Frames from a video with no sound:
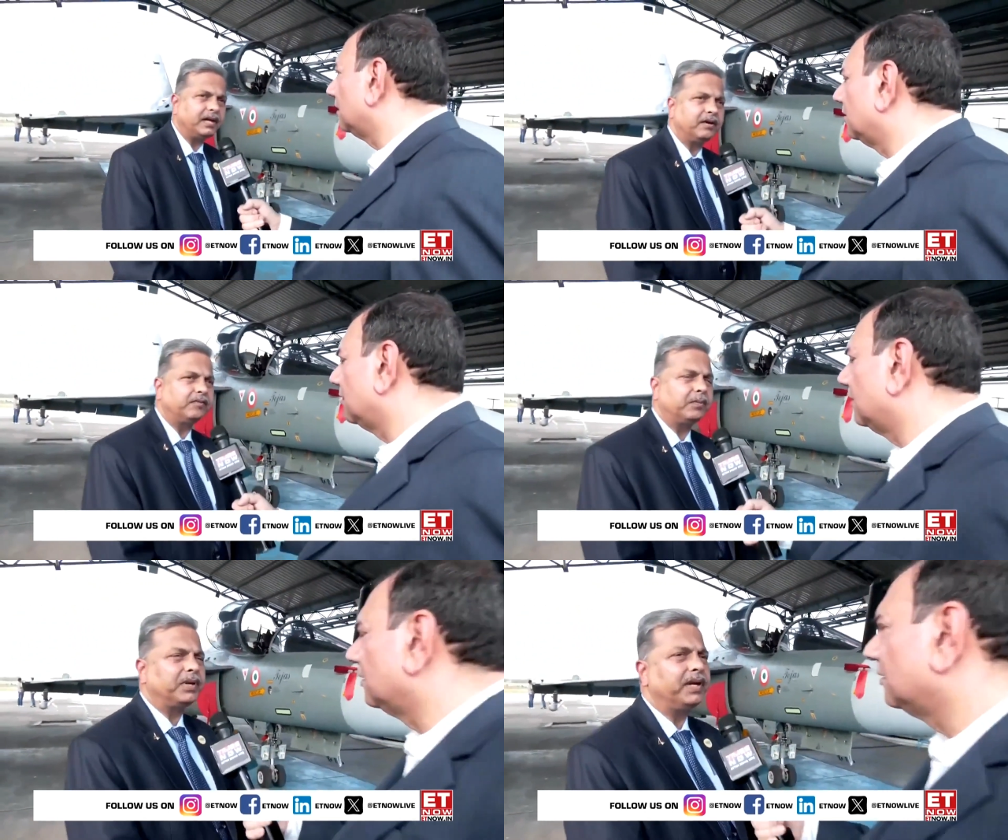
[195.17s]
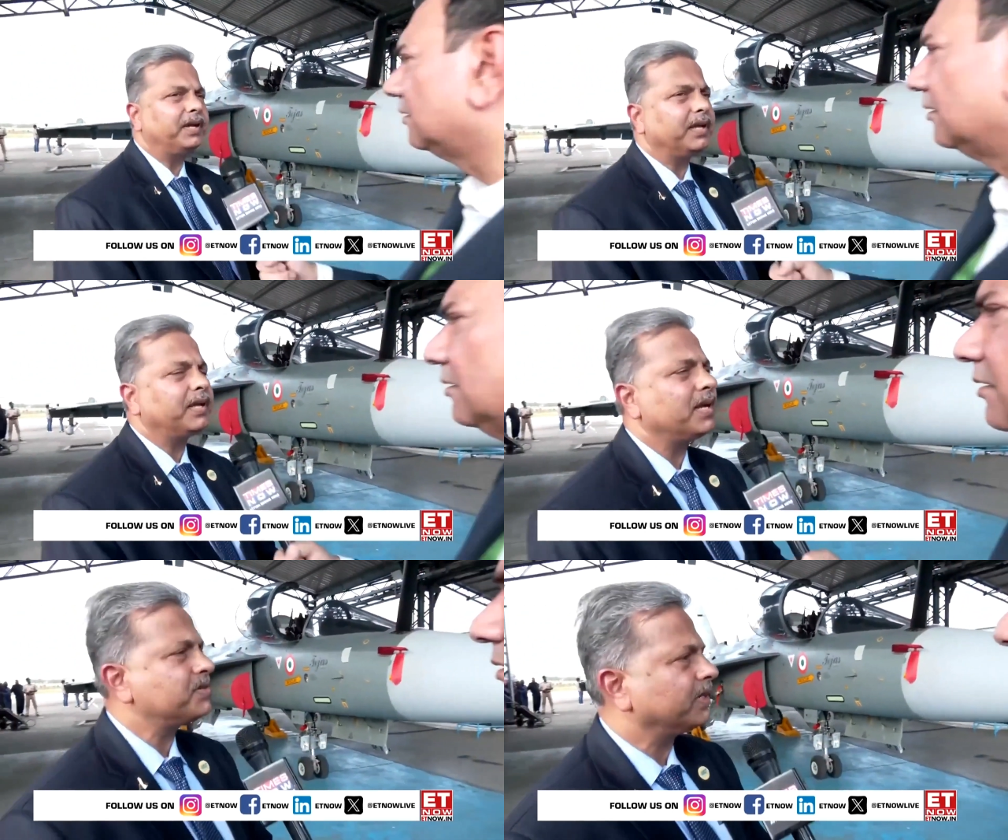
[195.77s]
uh, weapon
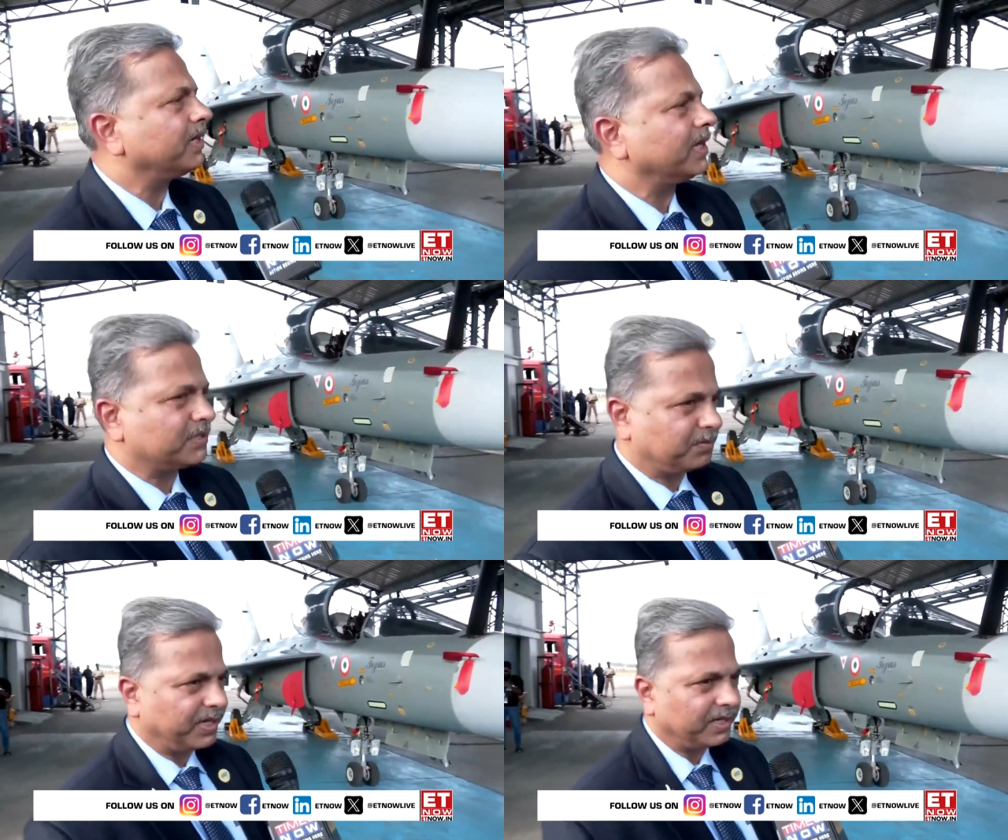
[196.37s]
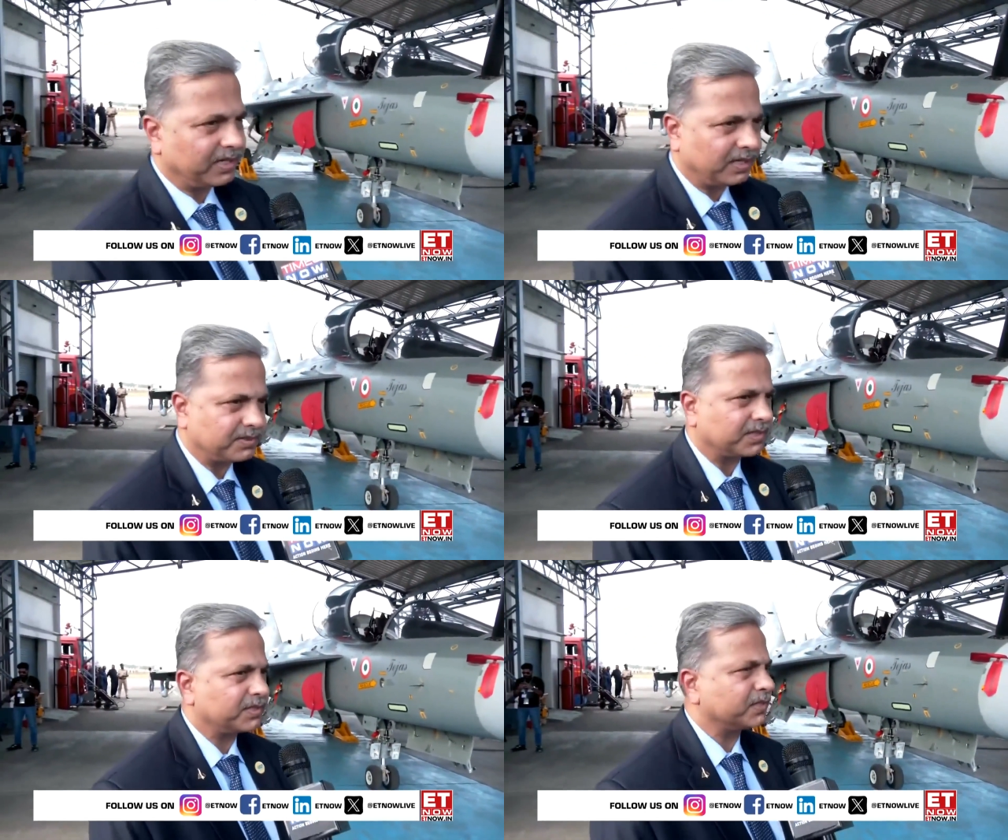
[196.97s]
integration has been uh,
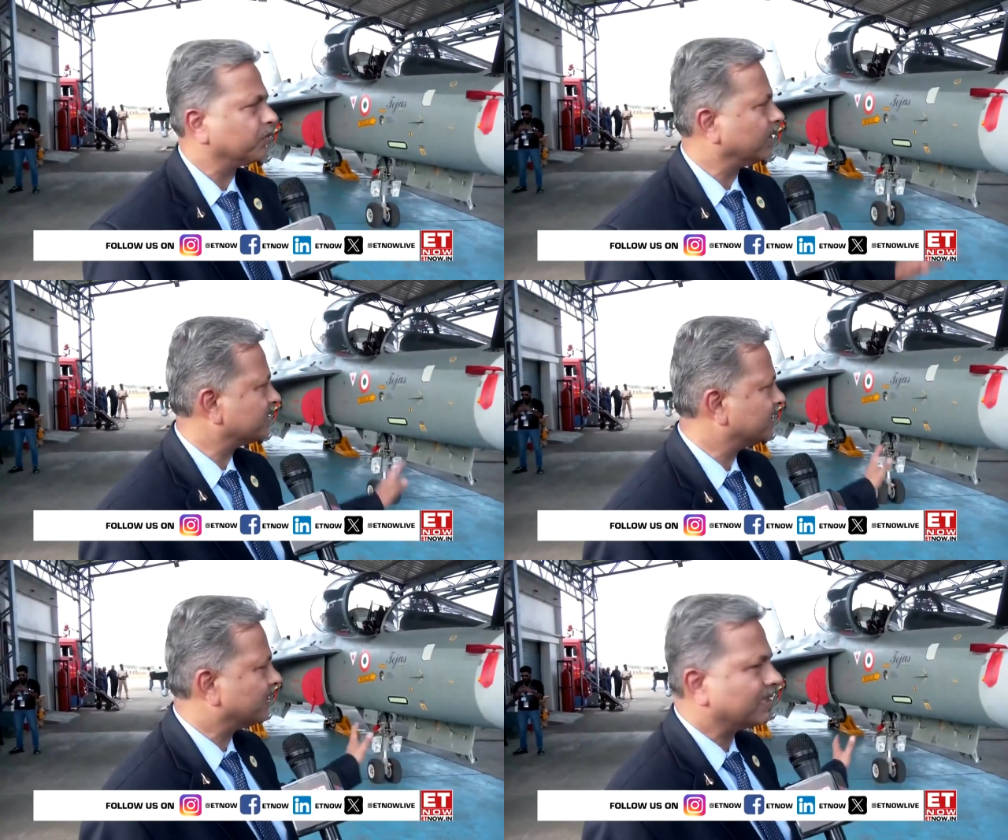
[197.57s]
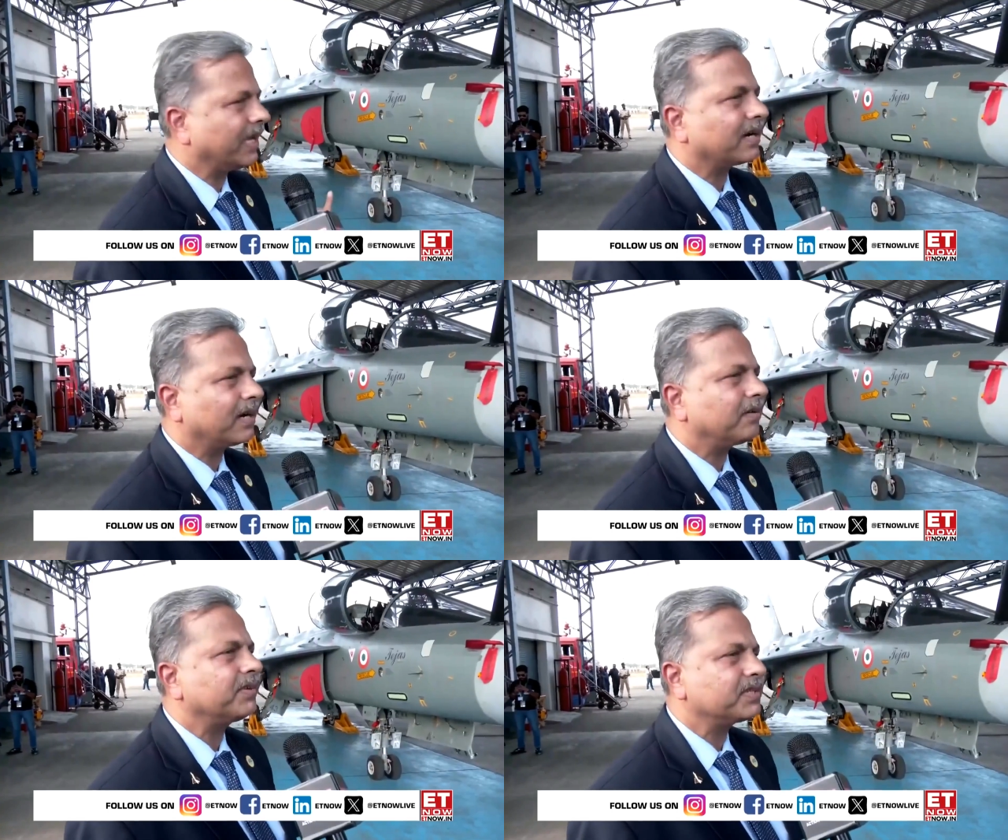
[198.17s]
successful as far as the
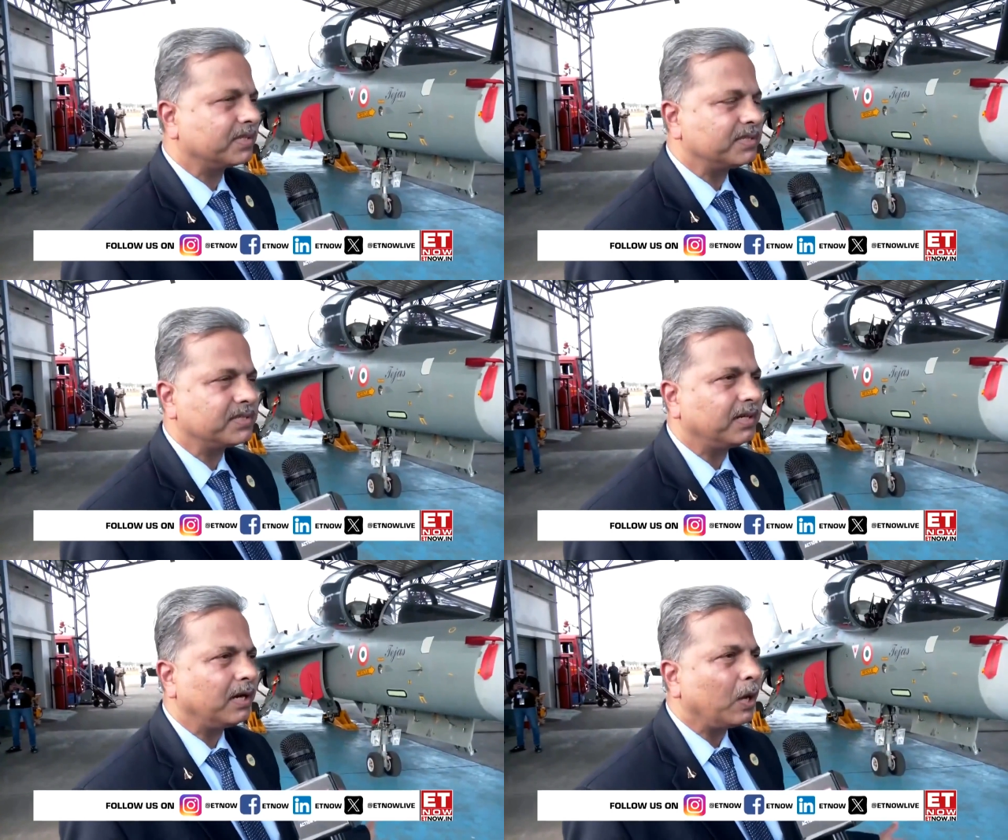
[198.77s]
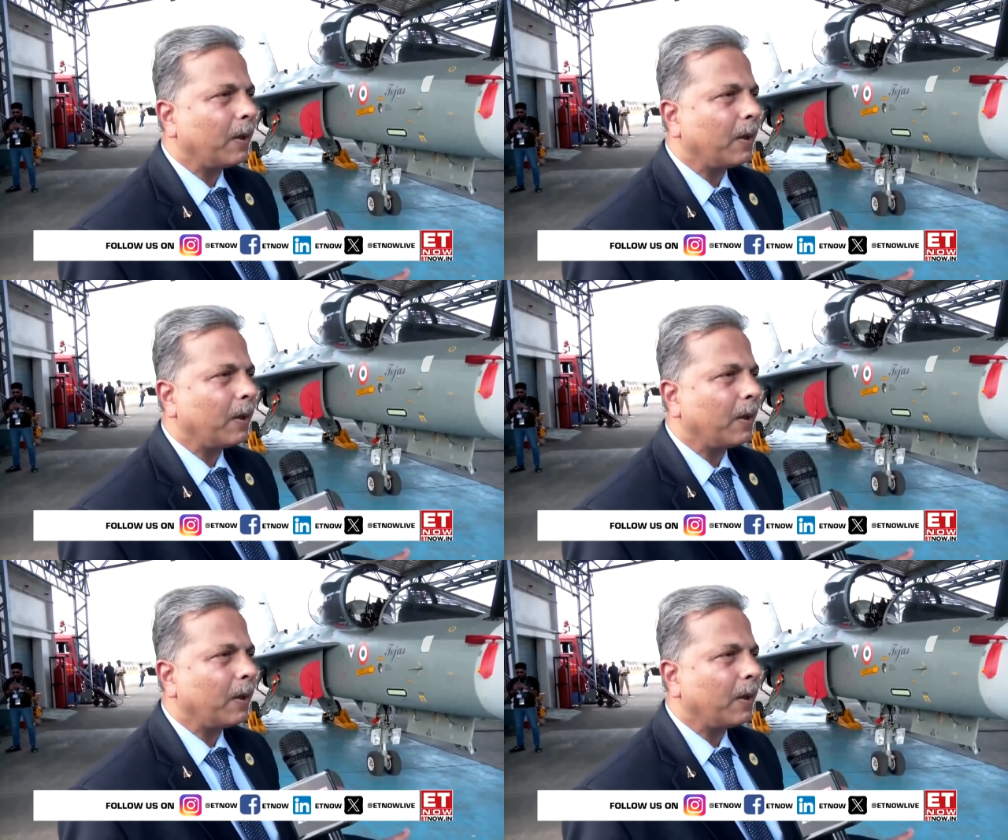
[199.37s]
aircraft is concerned.